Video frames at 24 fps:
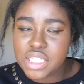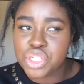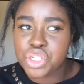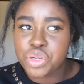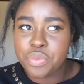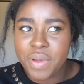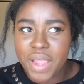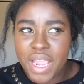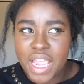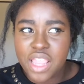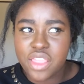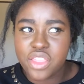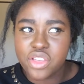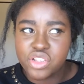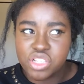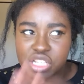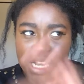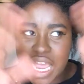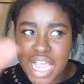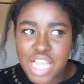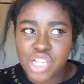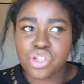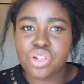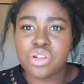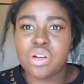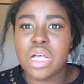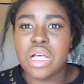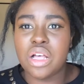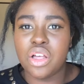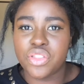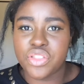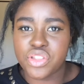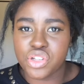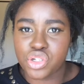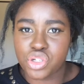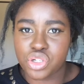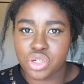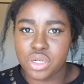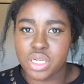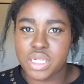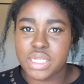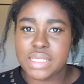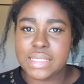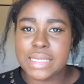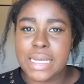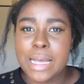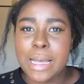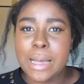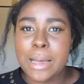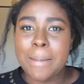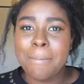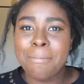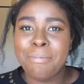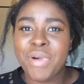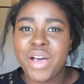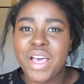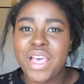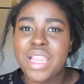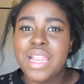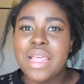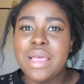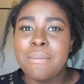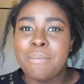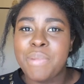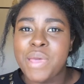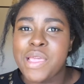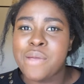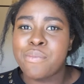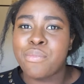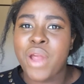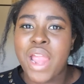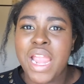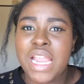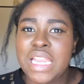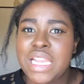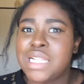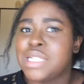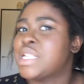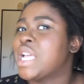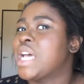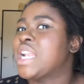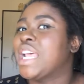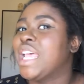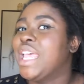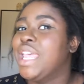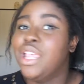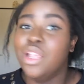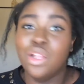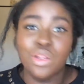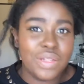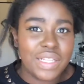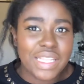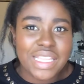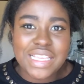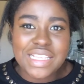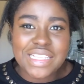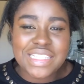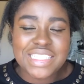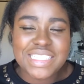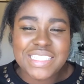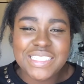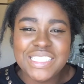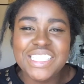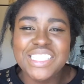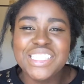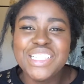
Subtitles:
In Japan, there's national health insurance, but being pregnant is not an illness.